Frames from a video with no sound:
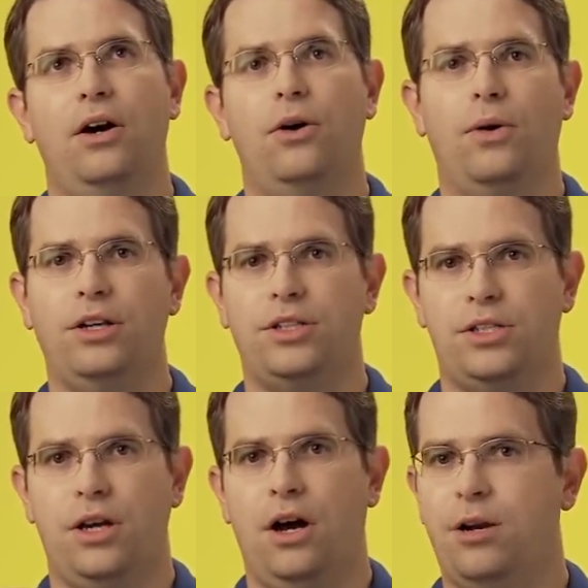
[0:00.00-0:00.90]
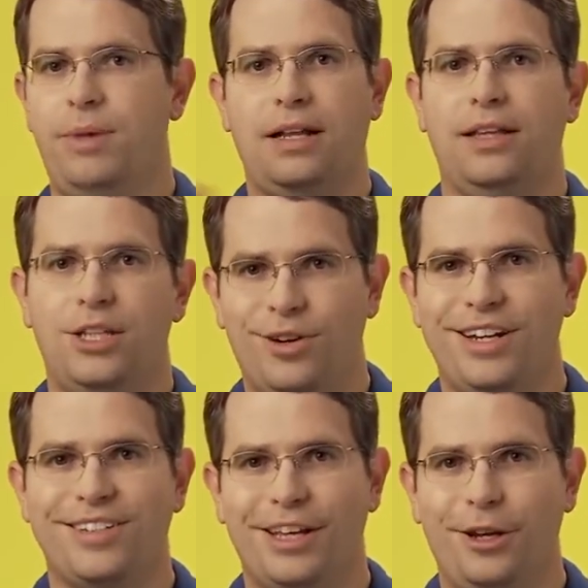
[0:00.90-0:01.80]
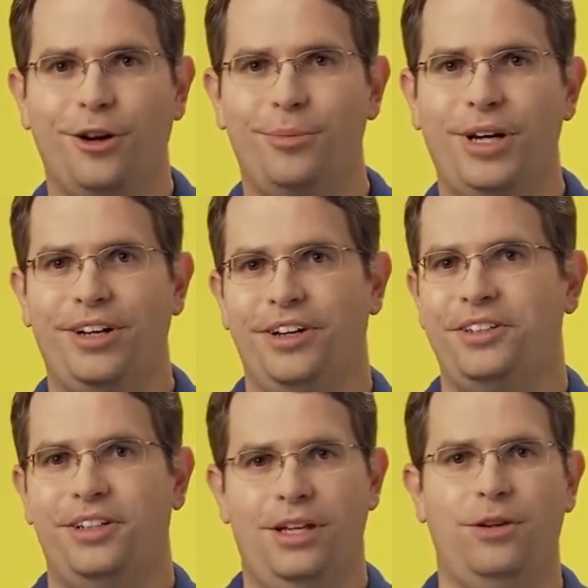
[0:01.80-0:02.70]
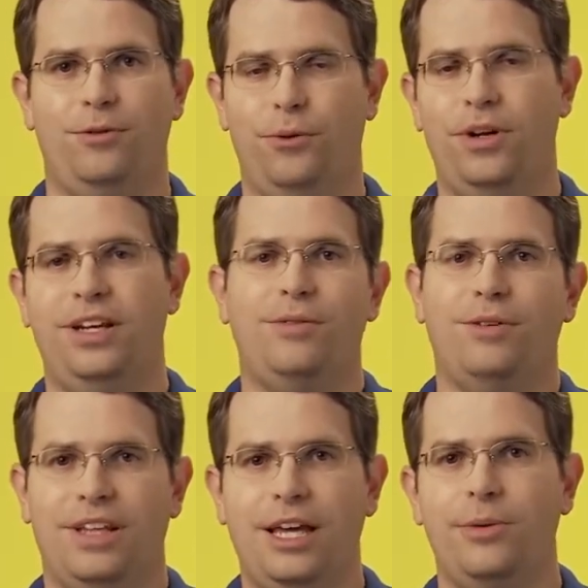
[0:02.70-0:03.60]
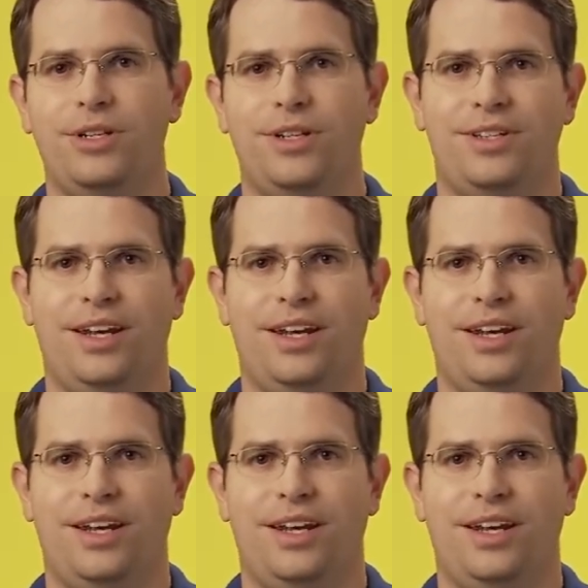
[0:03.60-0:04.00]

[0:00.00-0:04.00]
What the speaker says: oh, I'll just automatically translate all my content into 40 different languages,